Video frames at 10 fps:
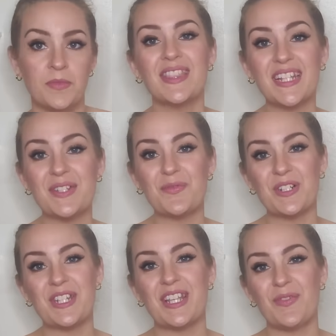That's it for
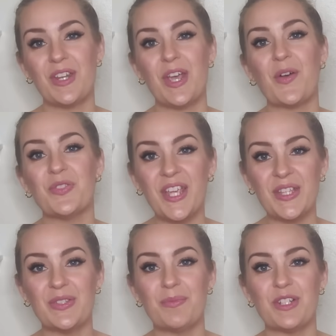today's video. Thank
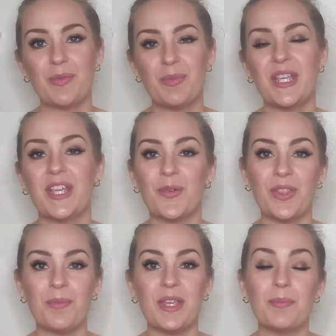you so much for being here
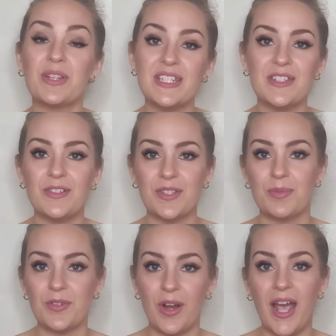with me. Please do
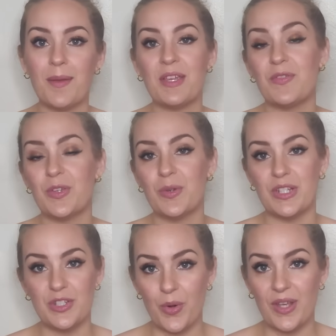subscribe if you
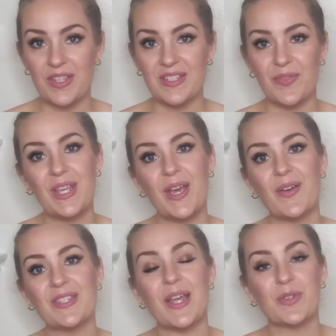enjoy these
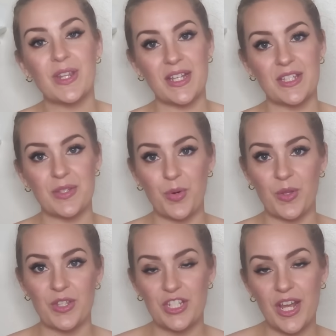videos and would like to support
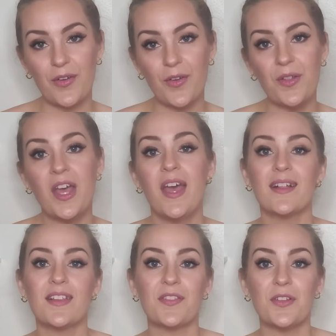the channel.
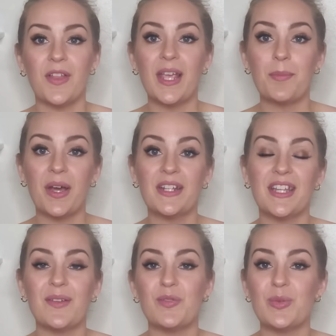Click the like button
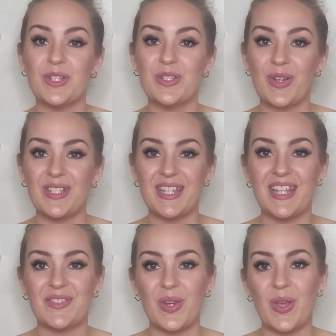if you enjoyed
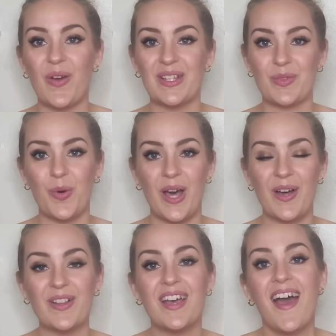today's video as
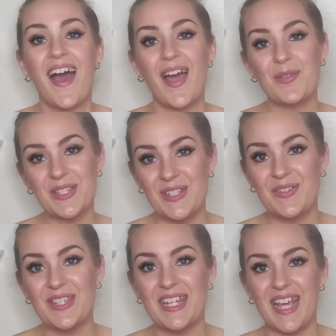well. I will see you
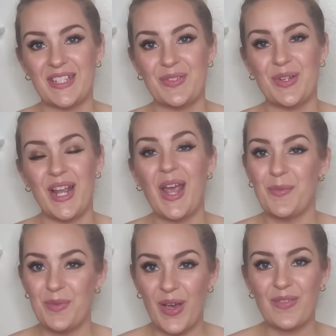in the next one. I
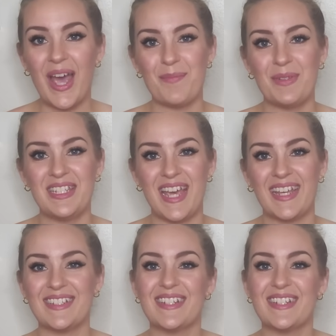hope you have a happy day.